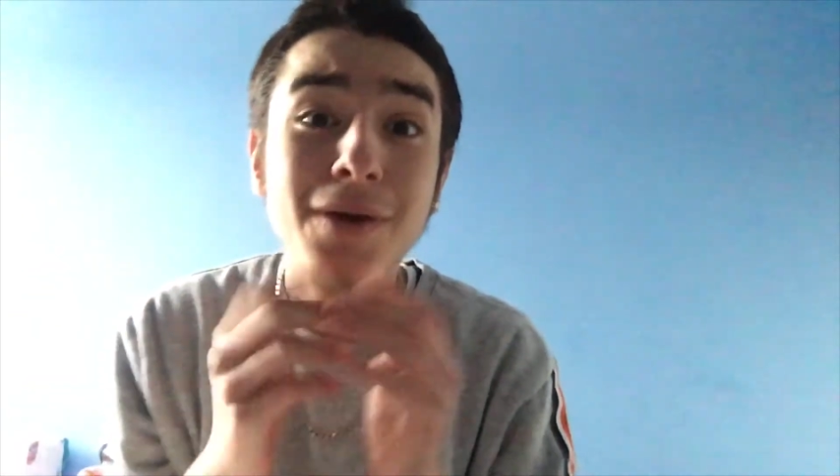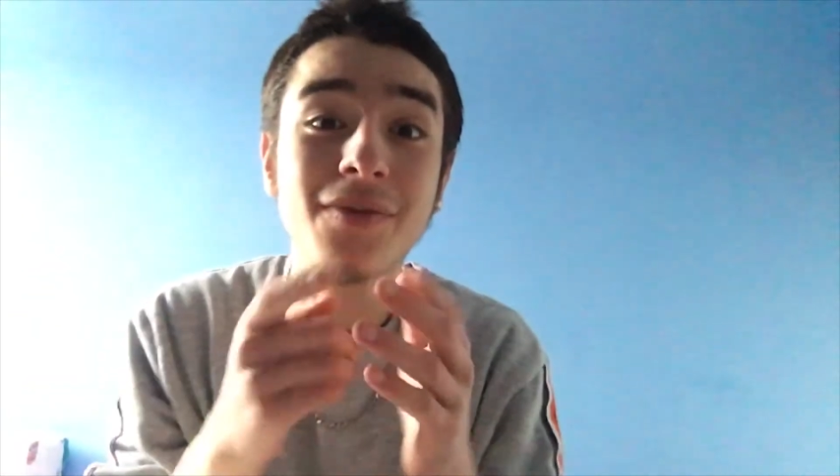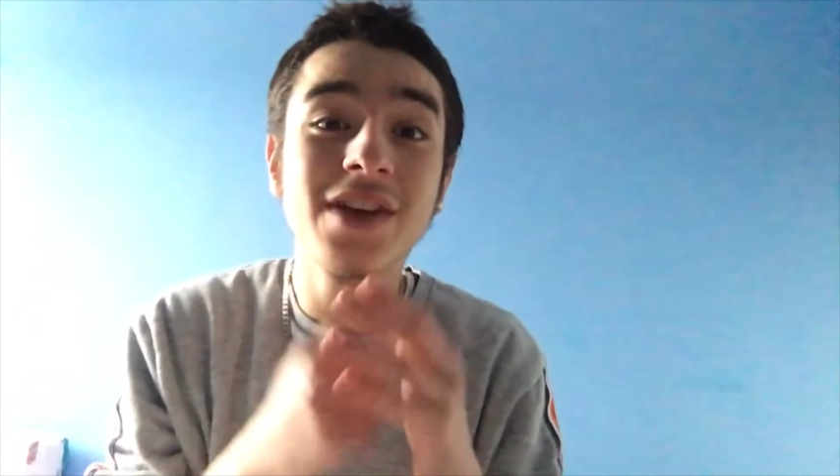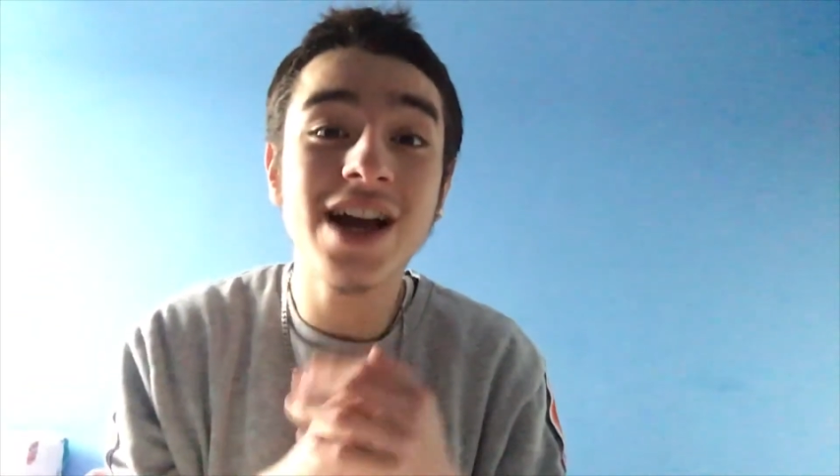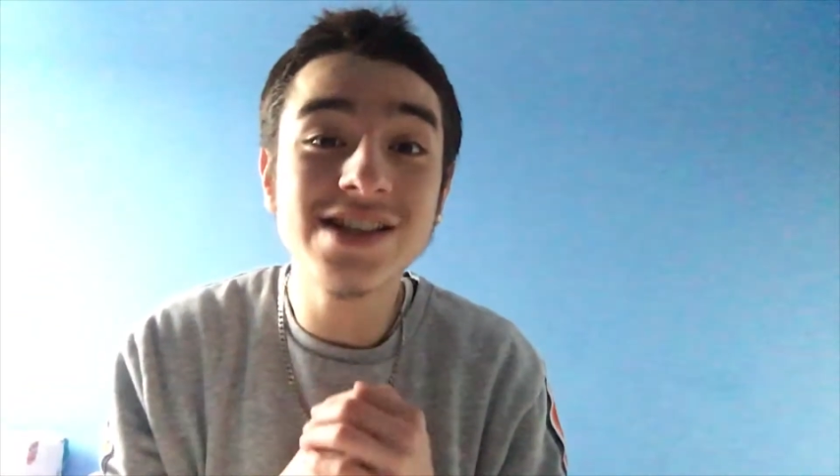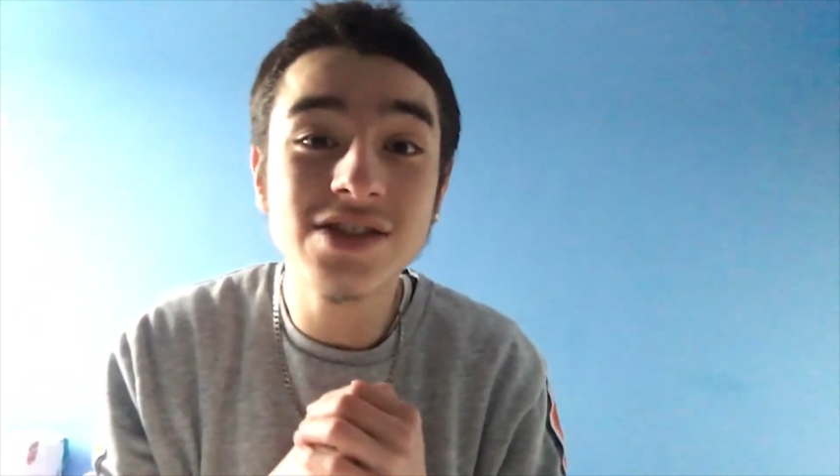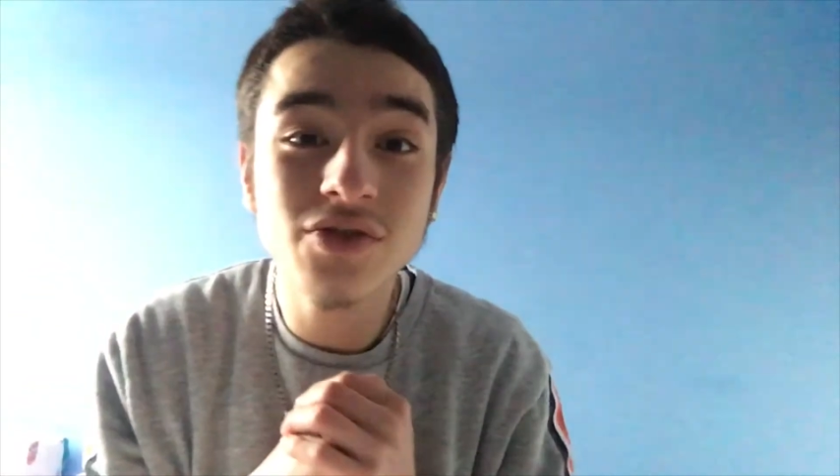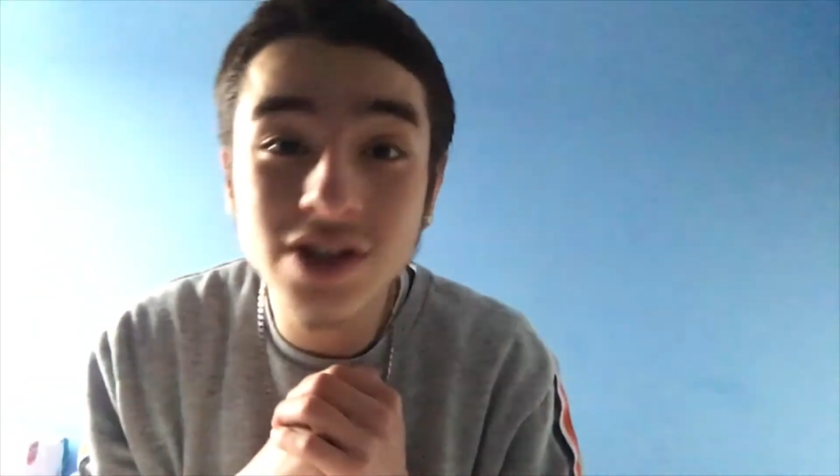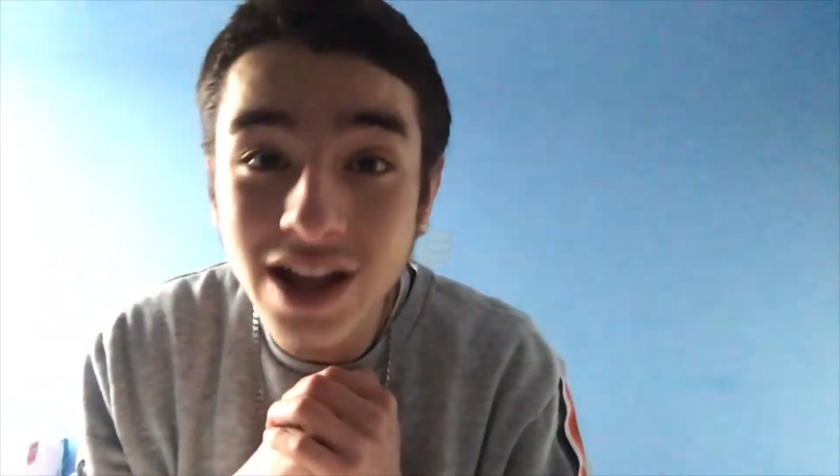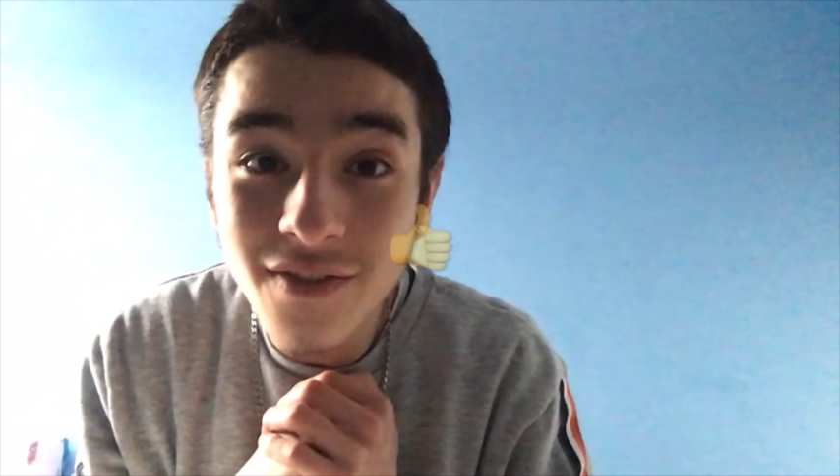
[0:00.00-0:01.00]
If you guys
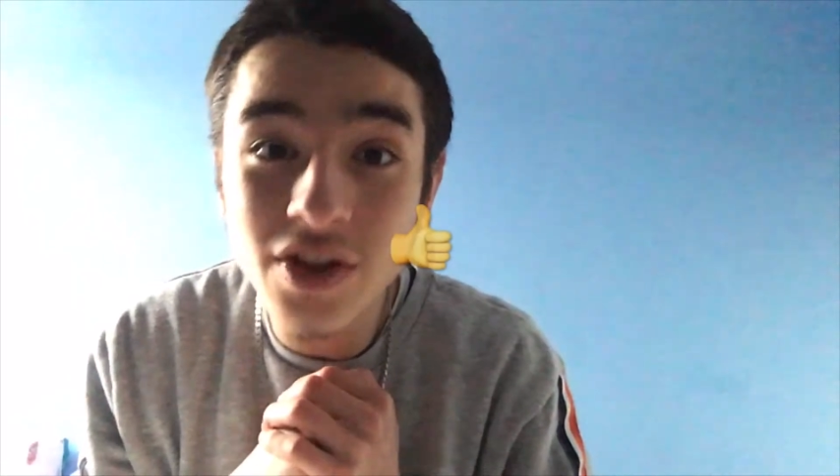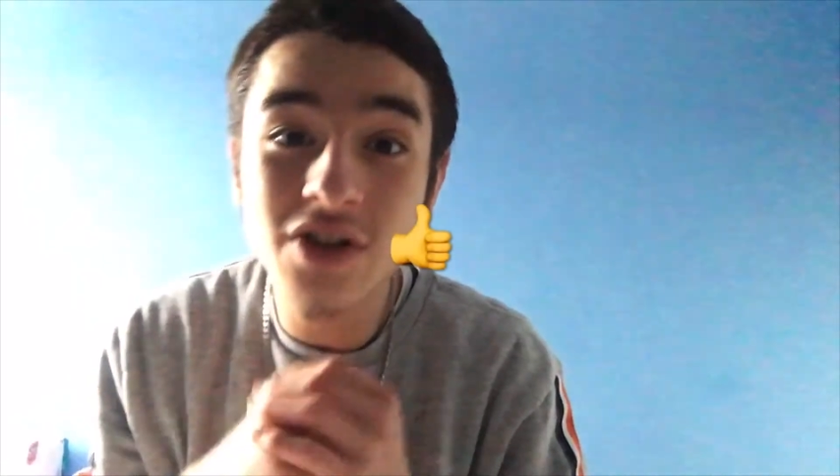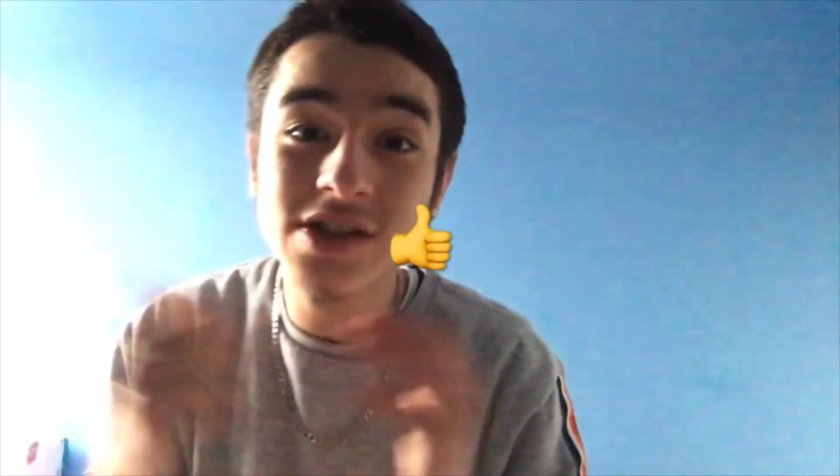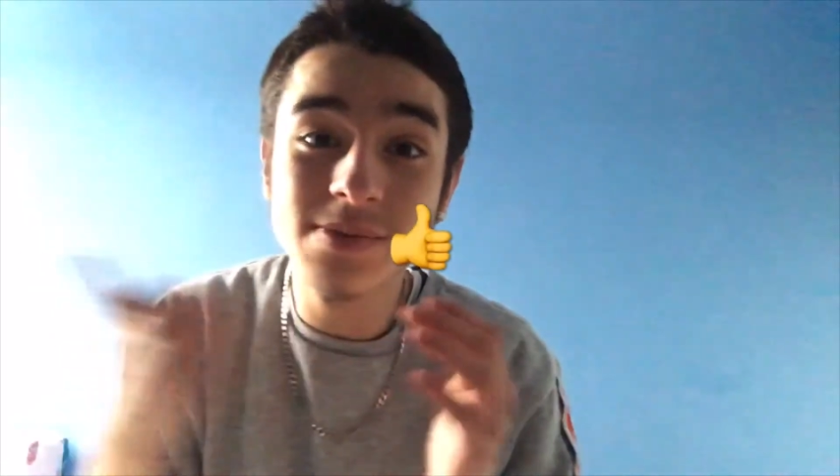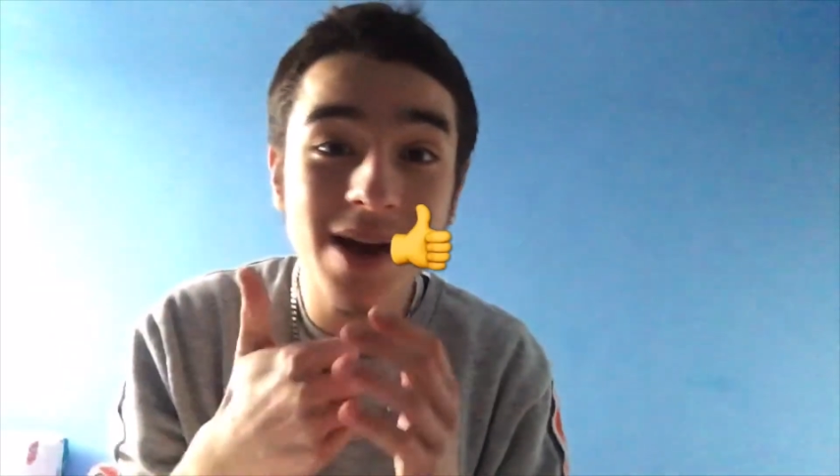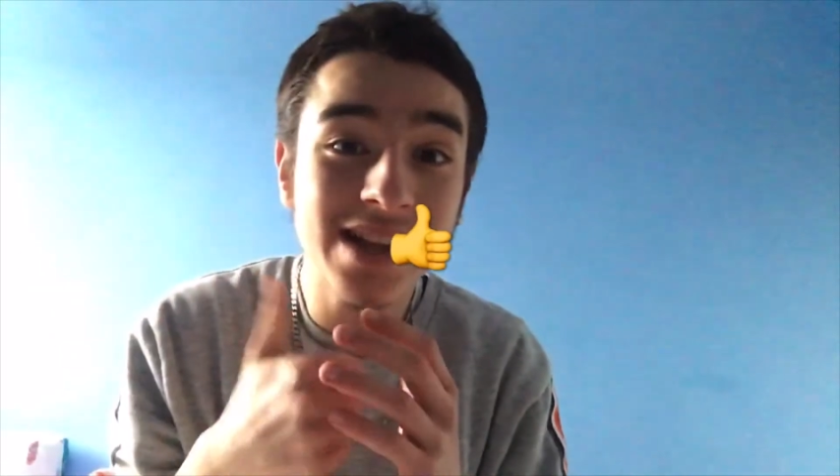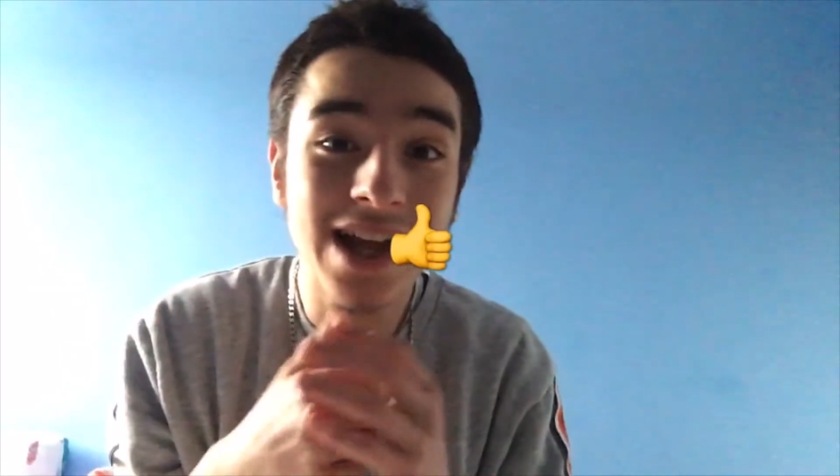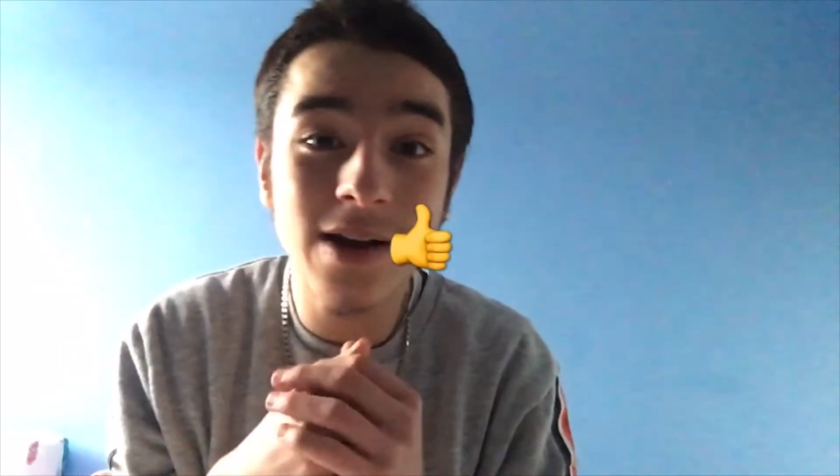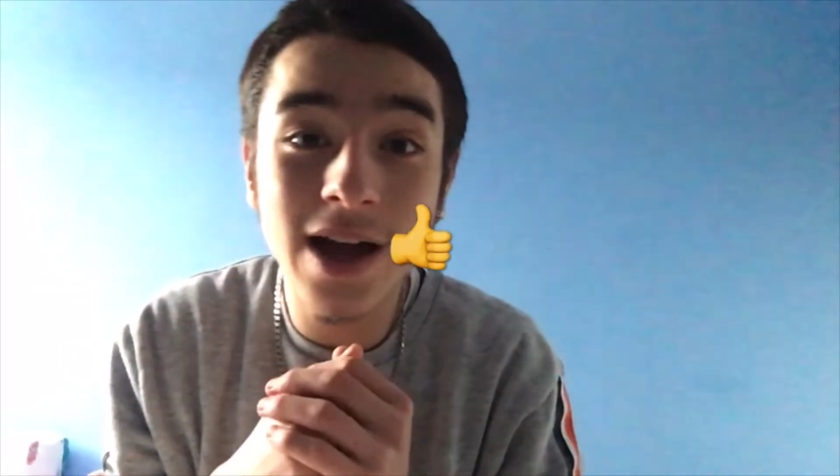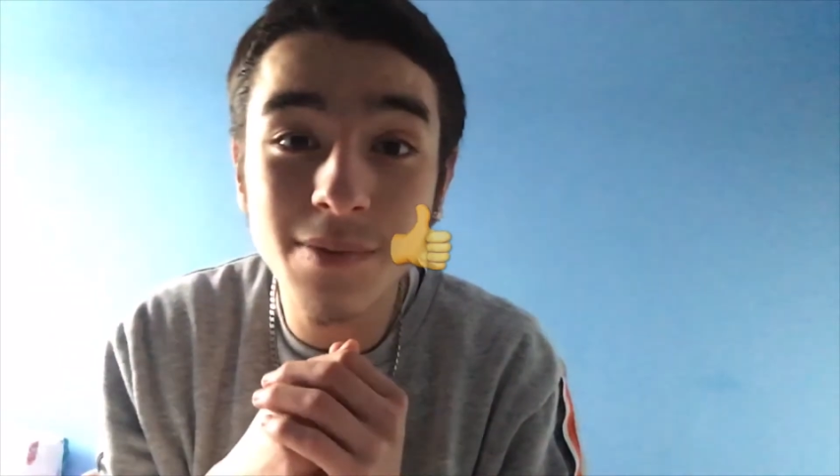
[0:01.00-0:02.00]
enjoyed that video, smack
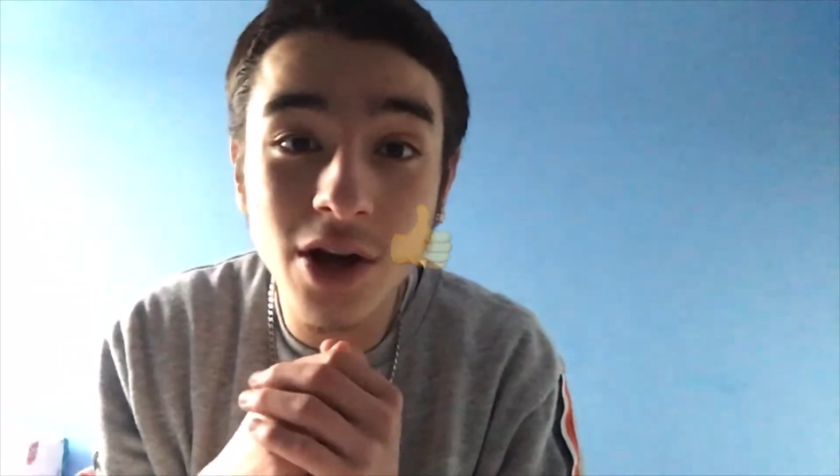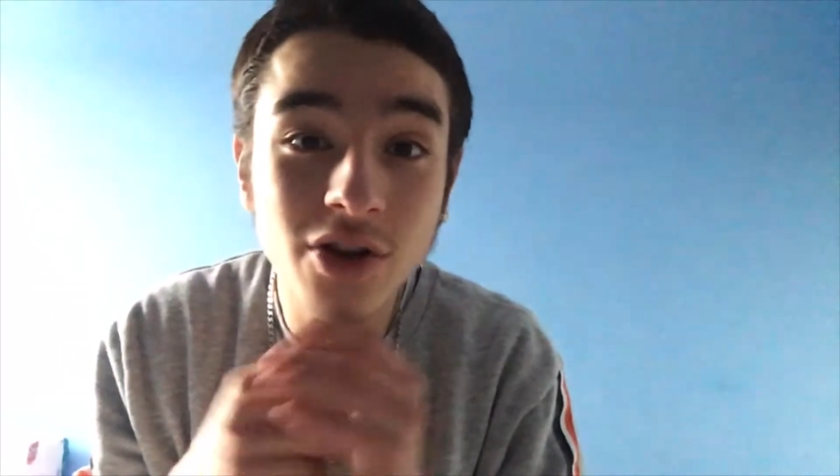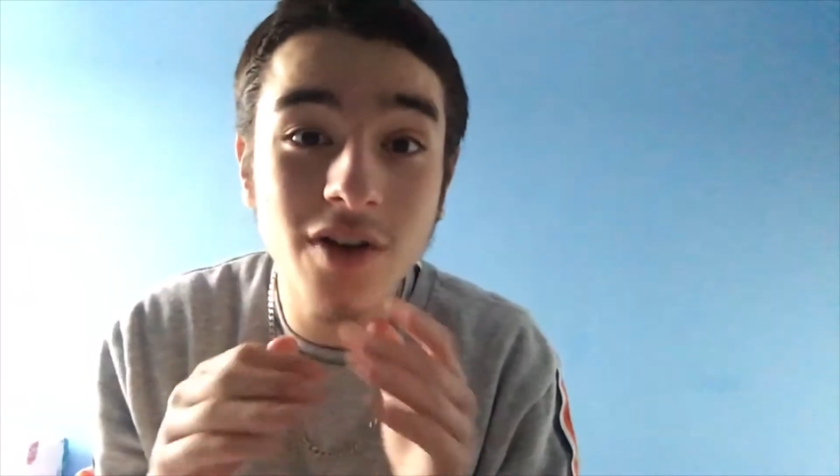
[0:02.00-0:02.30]
that like button.